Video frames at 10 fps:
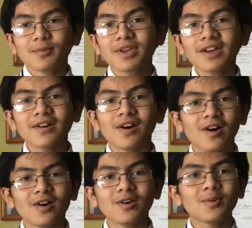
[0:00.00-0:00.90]
we can't
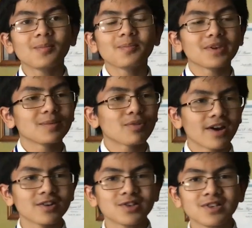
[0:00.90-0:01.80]
all be
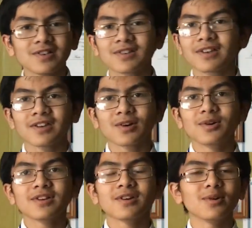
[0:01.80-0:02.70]
prodigies
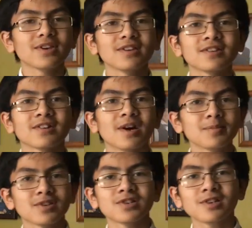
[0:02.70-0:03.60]
going going into
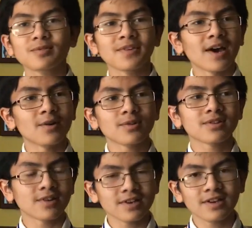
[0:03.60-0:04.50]
competitions without
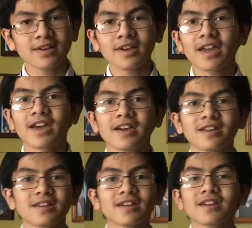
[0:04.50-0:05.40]
studying
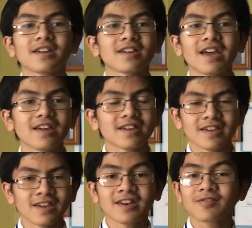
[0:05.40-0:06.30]
and get
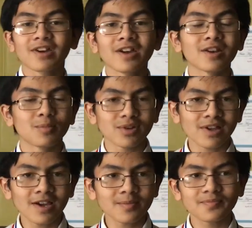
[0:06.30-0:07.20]
hit it right on the
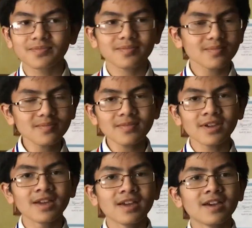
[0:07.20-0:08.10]
bullseye.
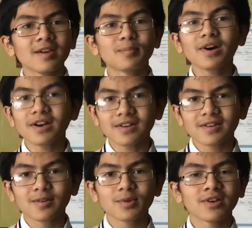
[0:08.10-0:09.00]
But
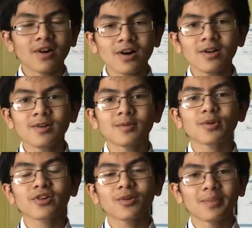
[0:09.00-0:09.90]
we can all
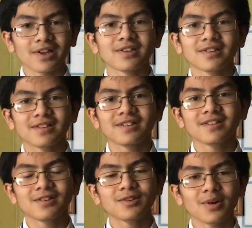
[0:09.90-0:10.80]
work our best
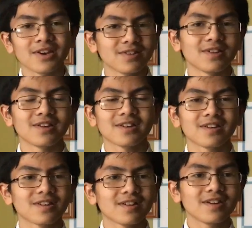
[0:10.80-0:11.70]
to do anything.
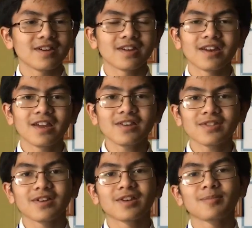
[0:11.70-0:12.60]
And then
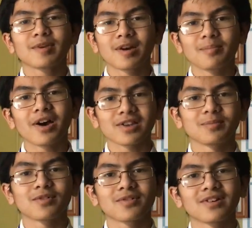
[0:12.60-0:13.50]
anything can become
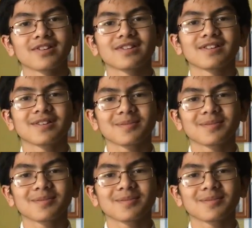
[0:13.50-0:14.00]
possible for us.